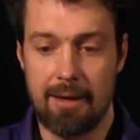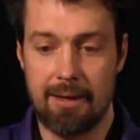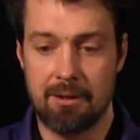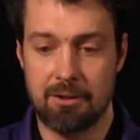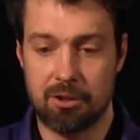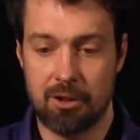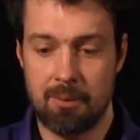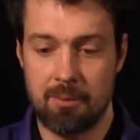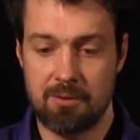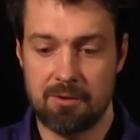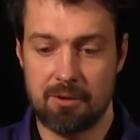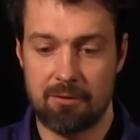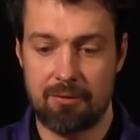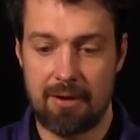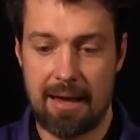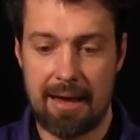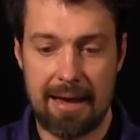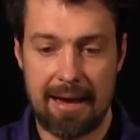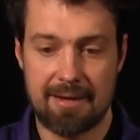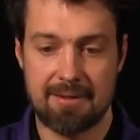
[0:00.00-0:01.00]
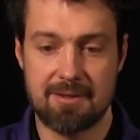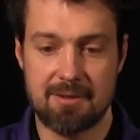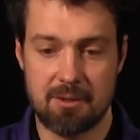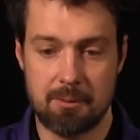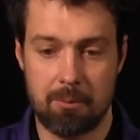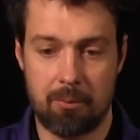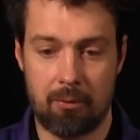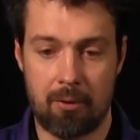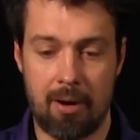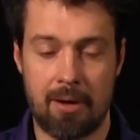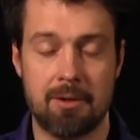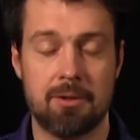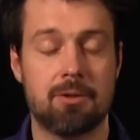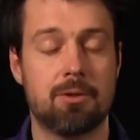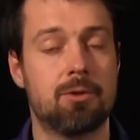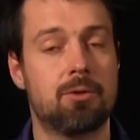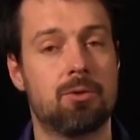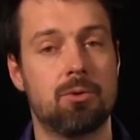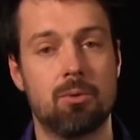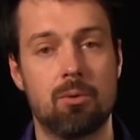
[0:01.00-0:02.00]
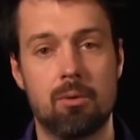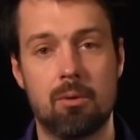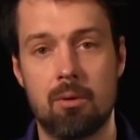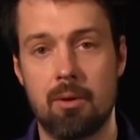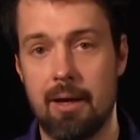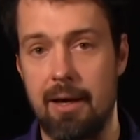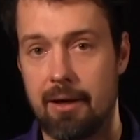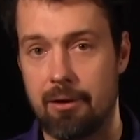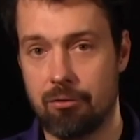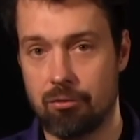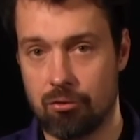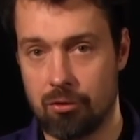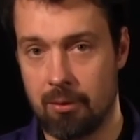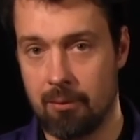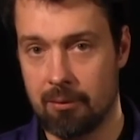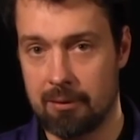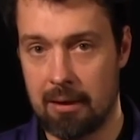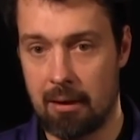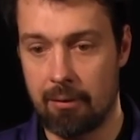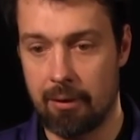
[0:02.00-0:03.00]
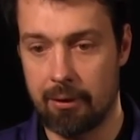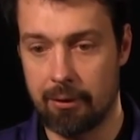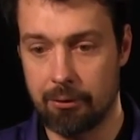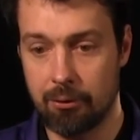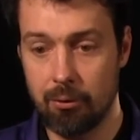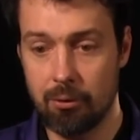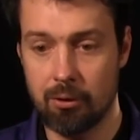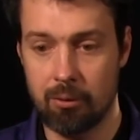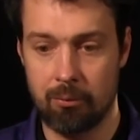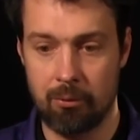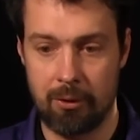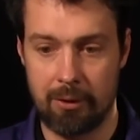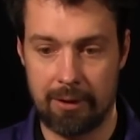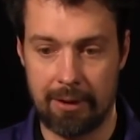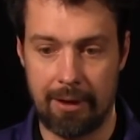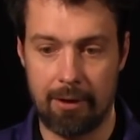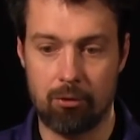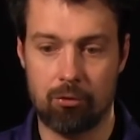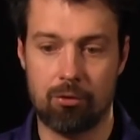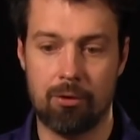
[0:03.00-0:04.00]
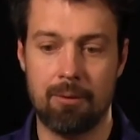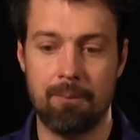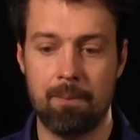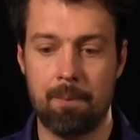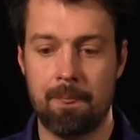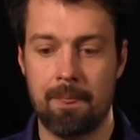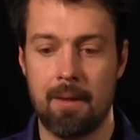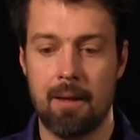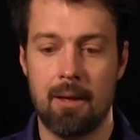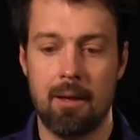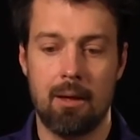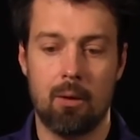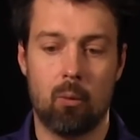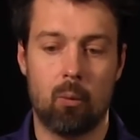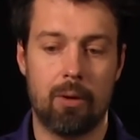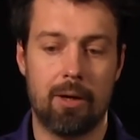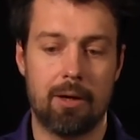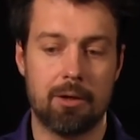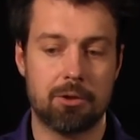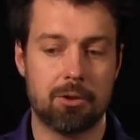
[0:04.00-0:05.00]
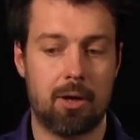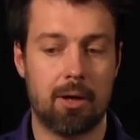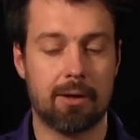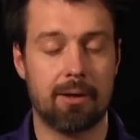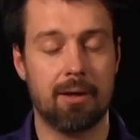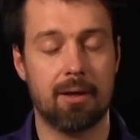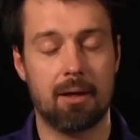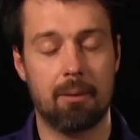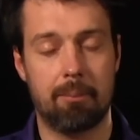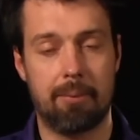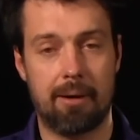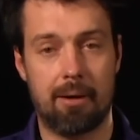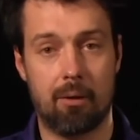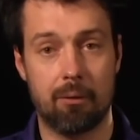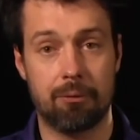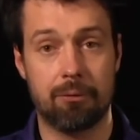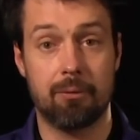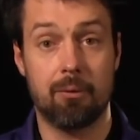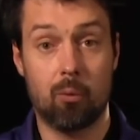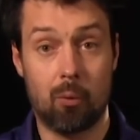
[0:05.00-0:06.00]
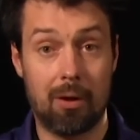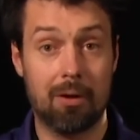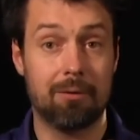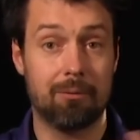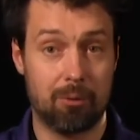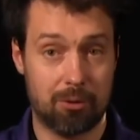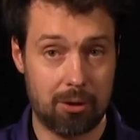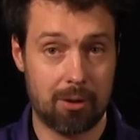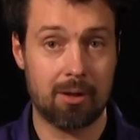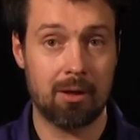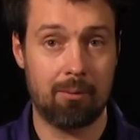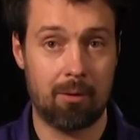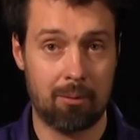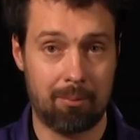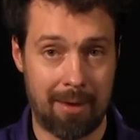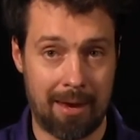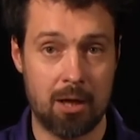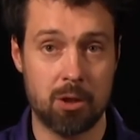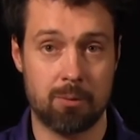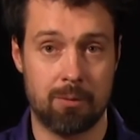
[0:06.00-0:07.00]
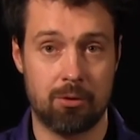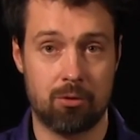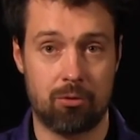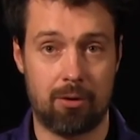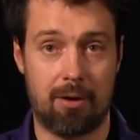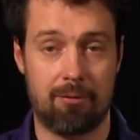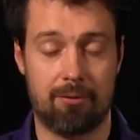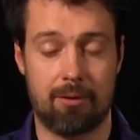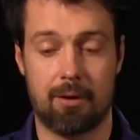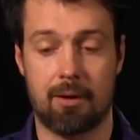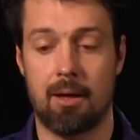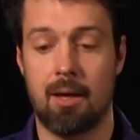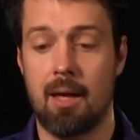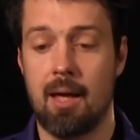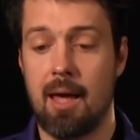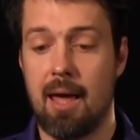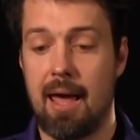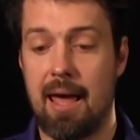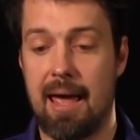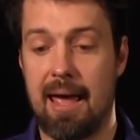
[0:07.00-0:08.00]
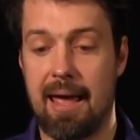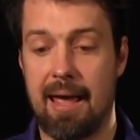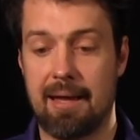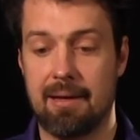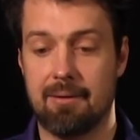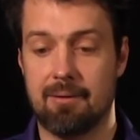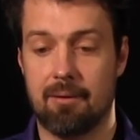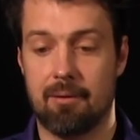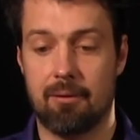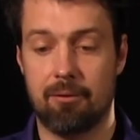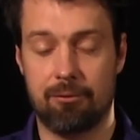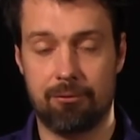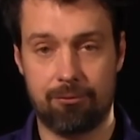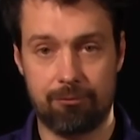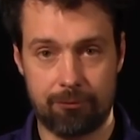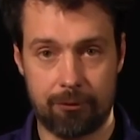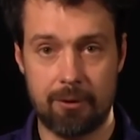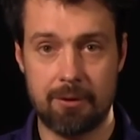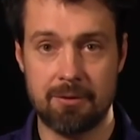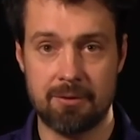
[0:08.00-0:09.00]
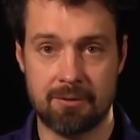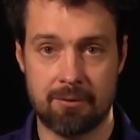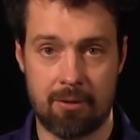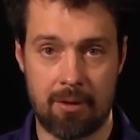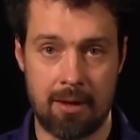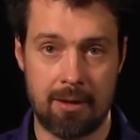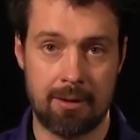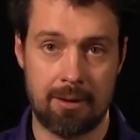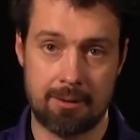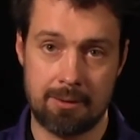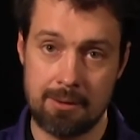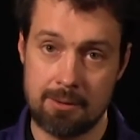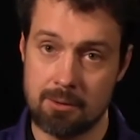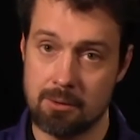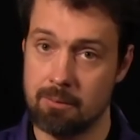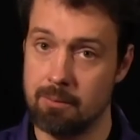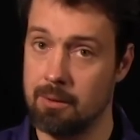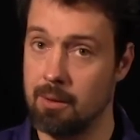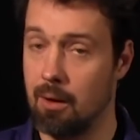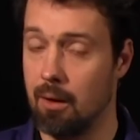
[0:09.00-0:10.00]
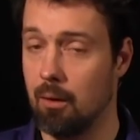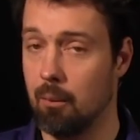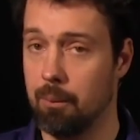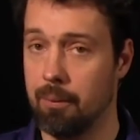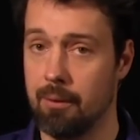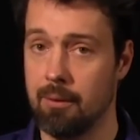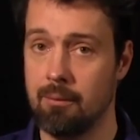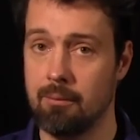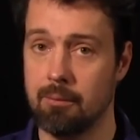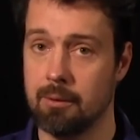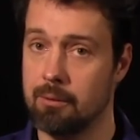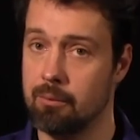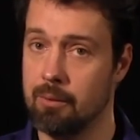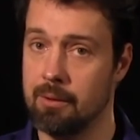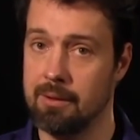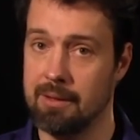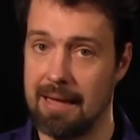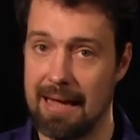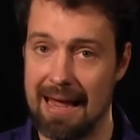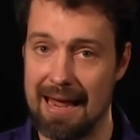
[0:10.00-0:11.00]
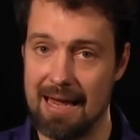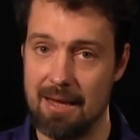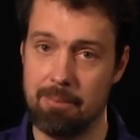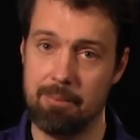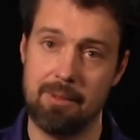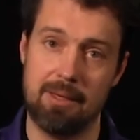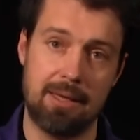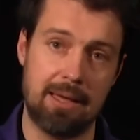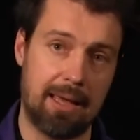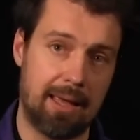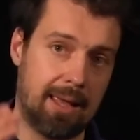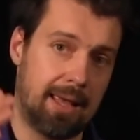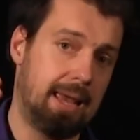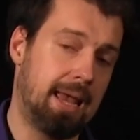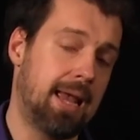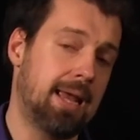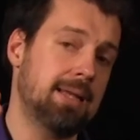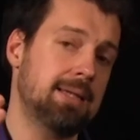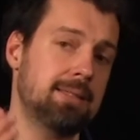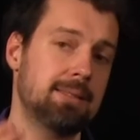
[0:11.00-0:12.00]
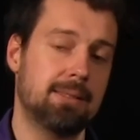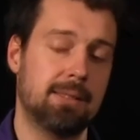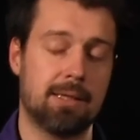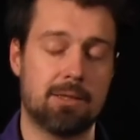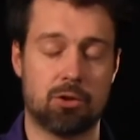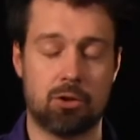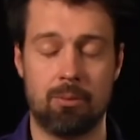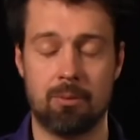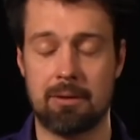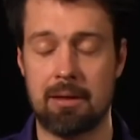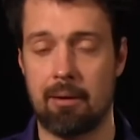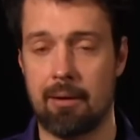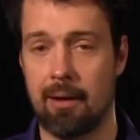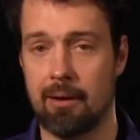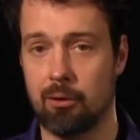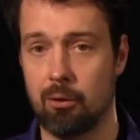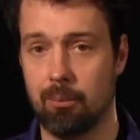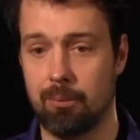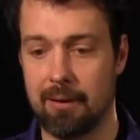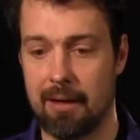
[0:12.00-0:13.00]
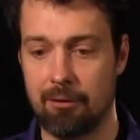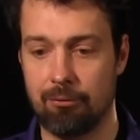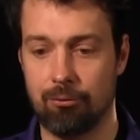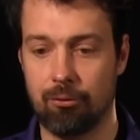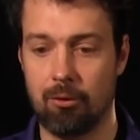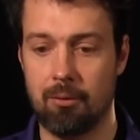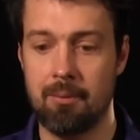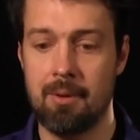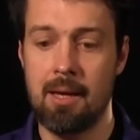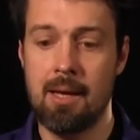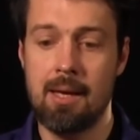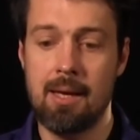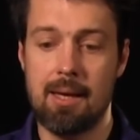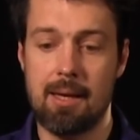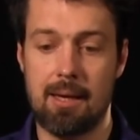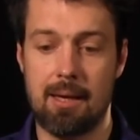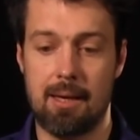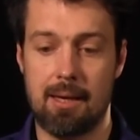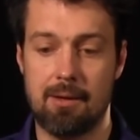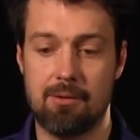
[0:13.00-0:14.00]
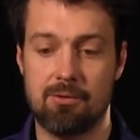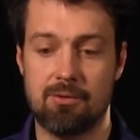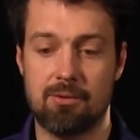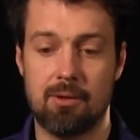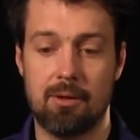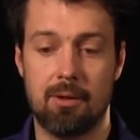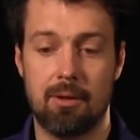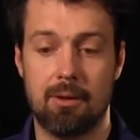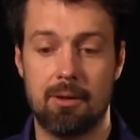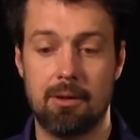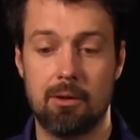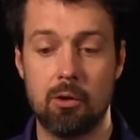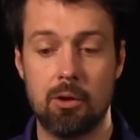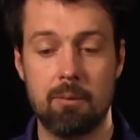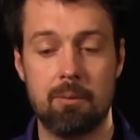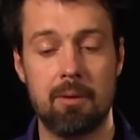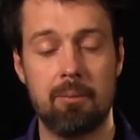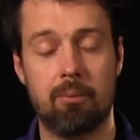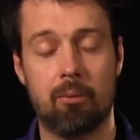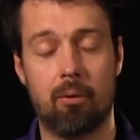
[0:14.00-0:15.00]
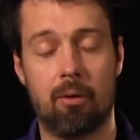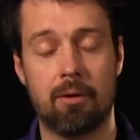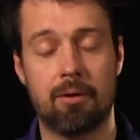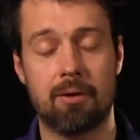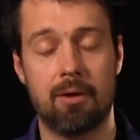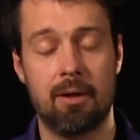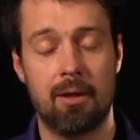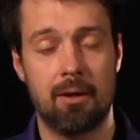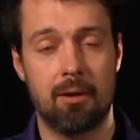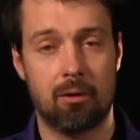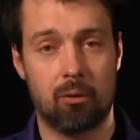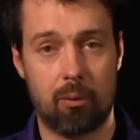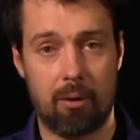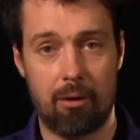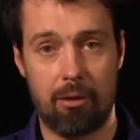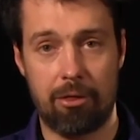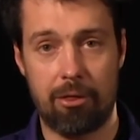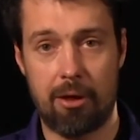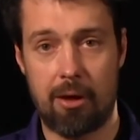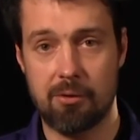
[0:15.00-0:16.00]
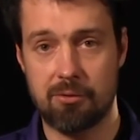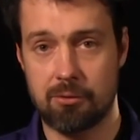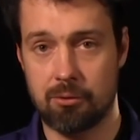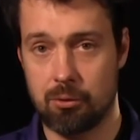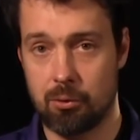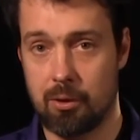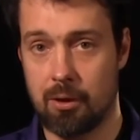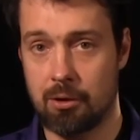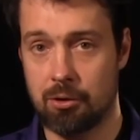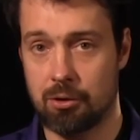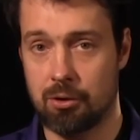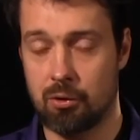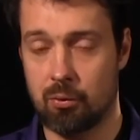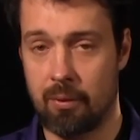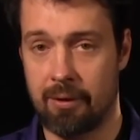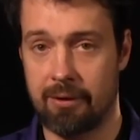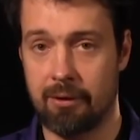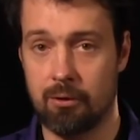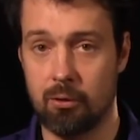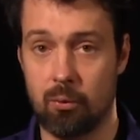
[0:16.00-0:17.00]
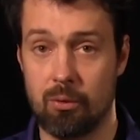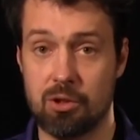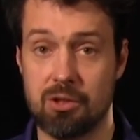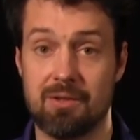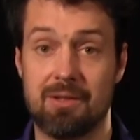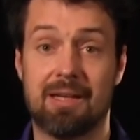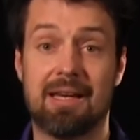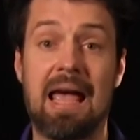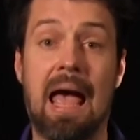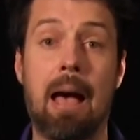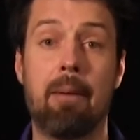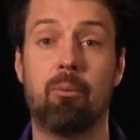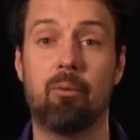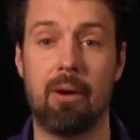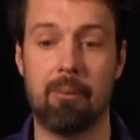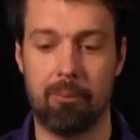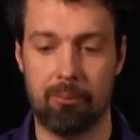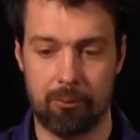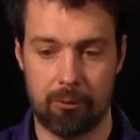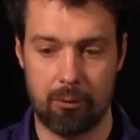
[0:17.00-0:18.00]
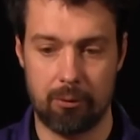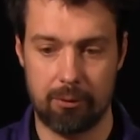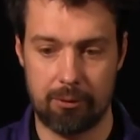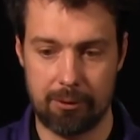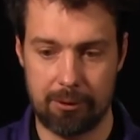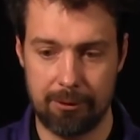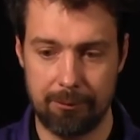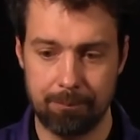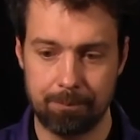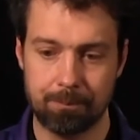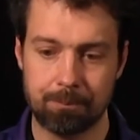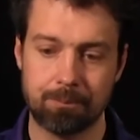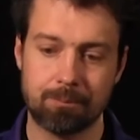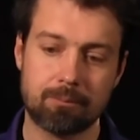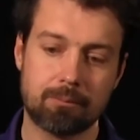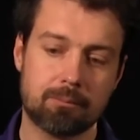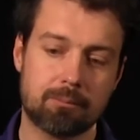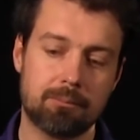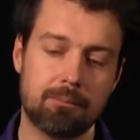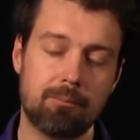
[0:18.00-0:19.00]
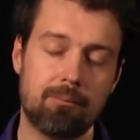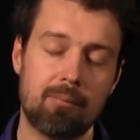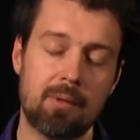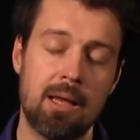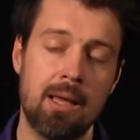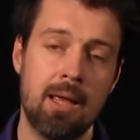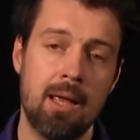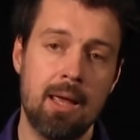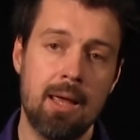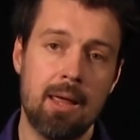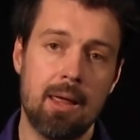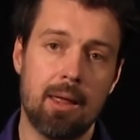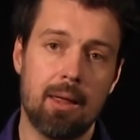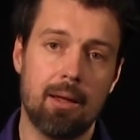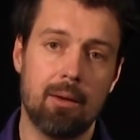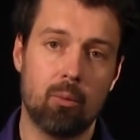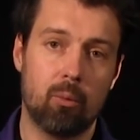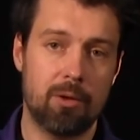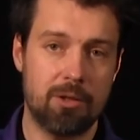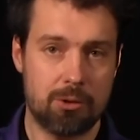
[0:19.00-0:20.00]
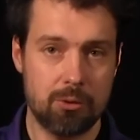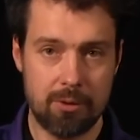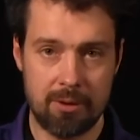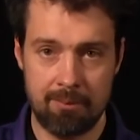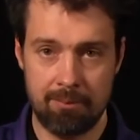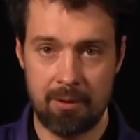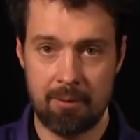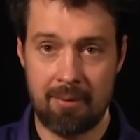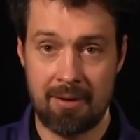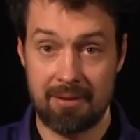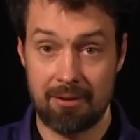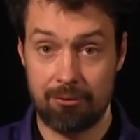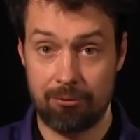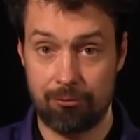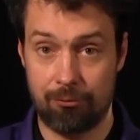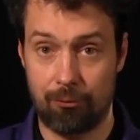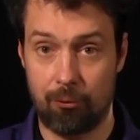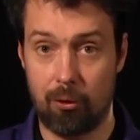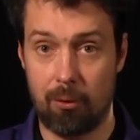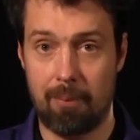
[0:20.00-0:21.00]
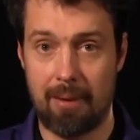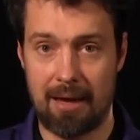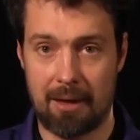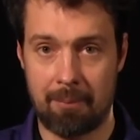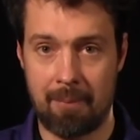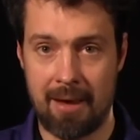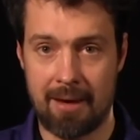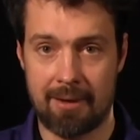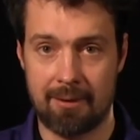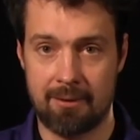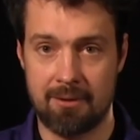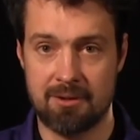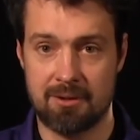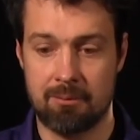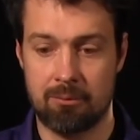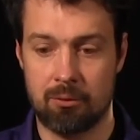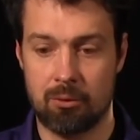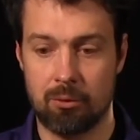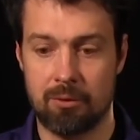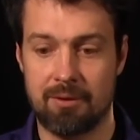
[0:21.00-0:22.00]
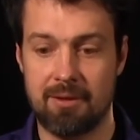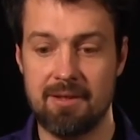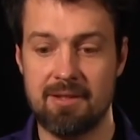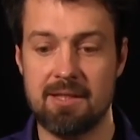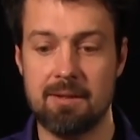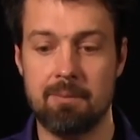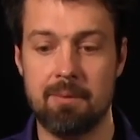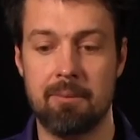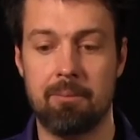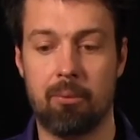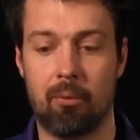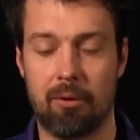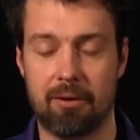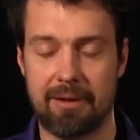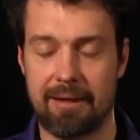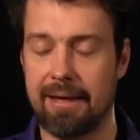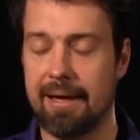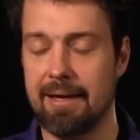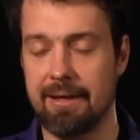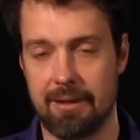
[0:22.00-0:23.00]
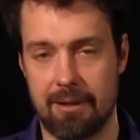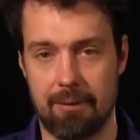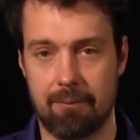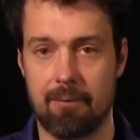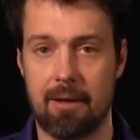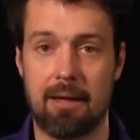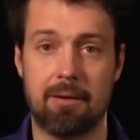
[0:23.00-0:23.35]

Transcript: In terms of access points to extreme cloud IQ communication, we are talking about, well, we're talking about management traffic. And the first thing that needs to be open between the AP and the Extreme Cloud IQ platform is UDP port 12,222, which is the CAPWAP protocol. We do implement a fallback mechanism to TCP port 80.